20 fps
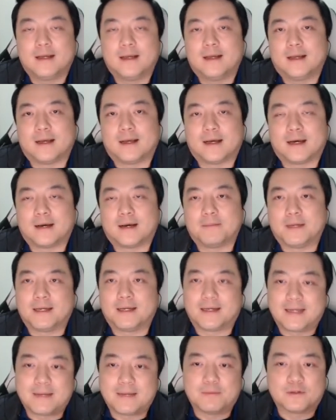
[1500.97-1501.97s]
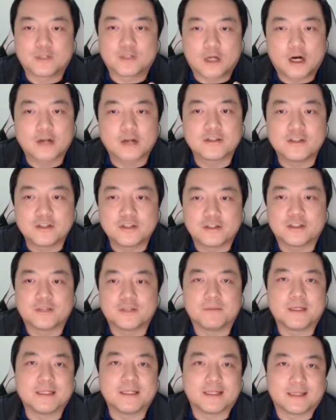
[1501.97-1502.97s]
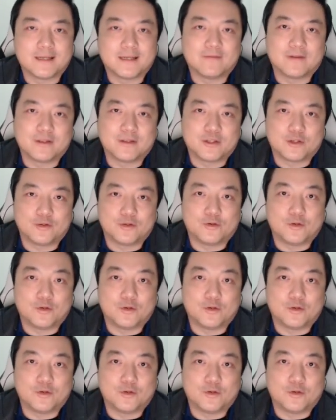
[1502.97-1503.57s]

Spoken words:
It enables oxygen to be delivered to your